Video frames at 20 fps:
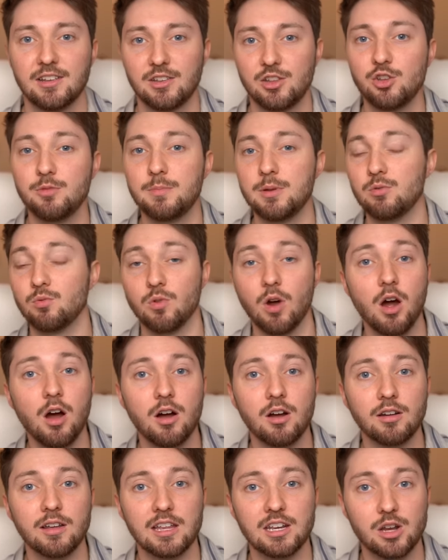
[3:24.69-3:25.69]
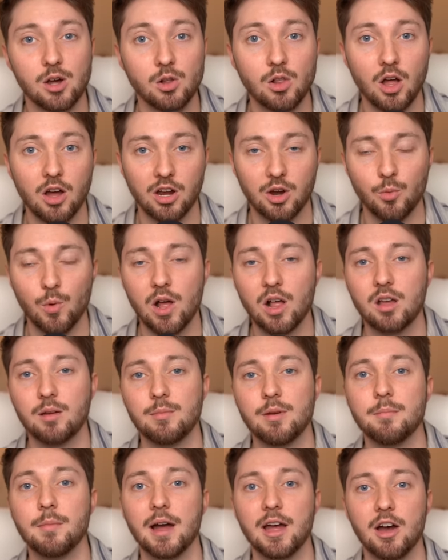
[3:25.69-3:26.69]
You'd be wrong and no longer
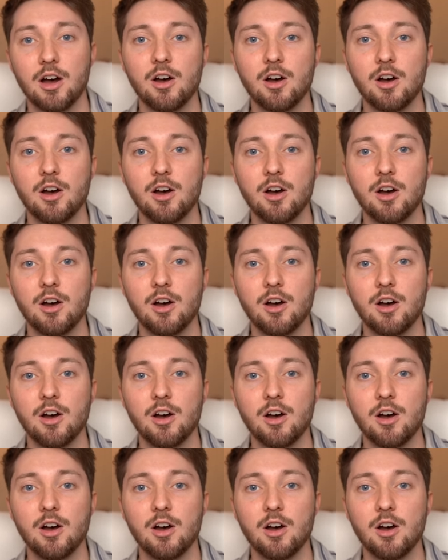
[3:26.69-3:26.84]
welcome in my